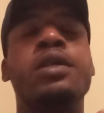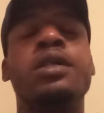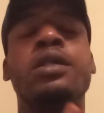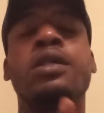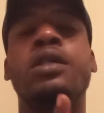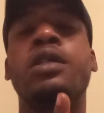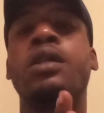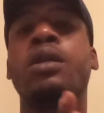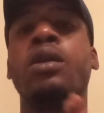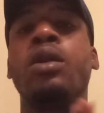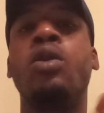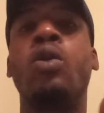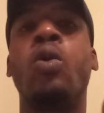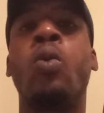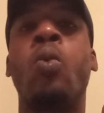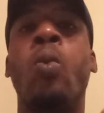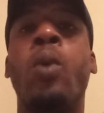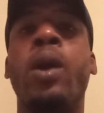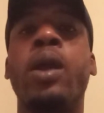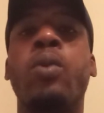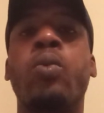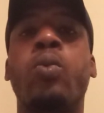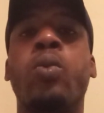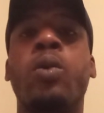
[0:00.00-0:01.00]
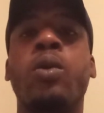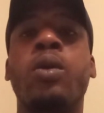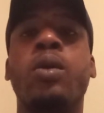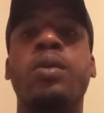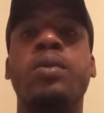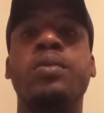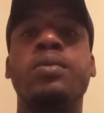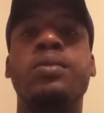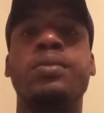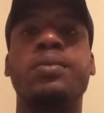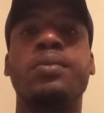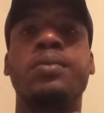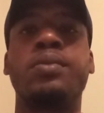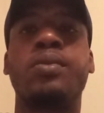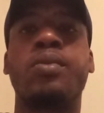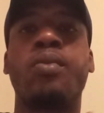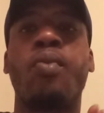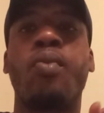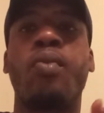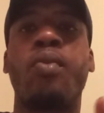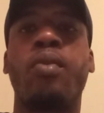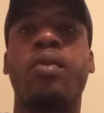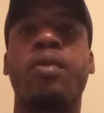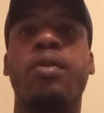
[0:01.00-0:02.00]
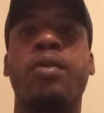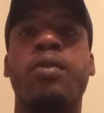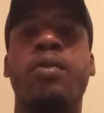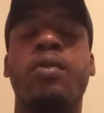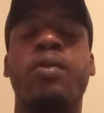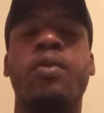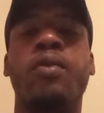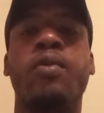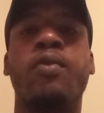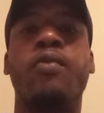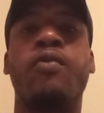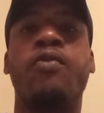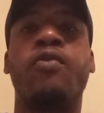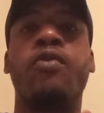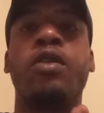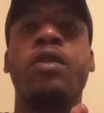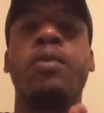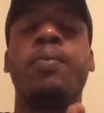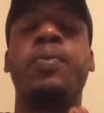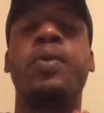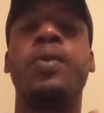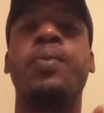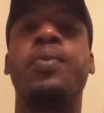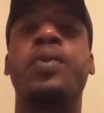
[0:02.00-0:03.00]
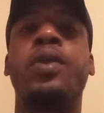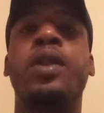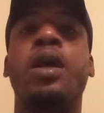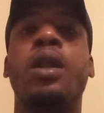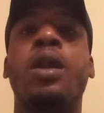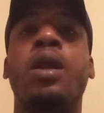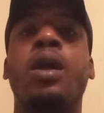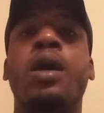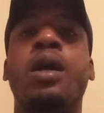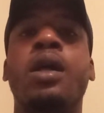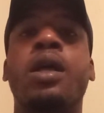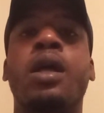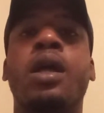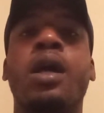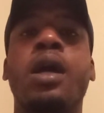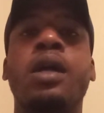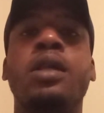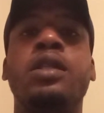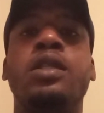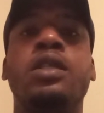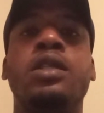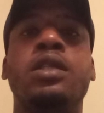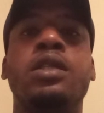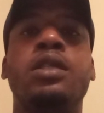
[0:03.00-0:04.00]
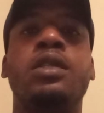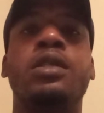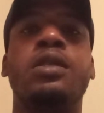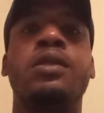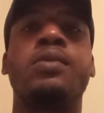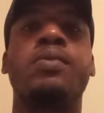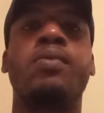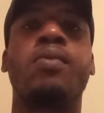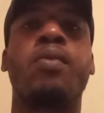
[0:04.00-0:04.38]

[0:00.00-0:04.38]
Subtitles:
you get a little wayward for the people that are unconscious.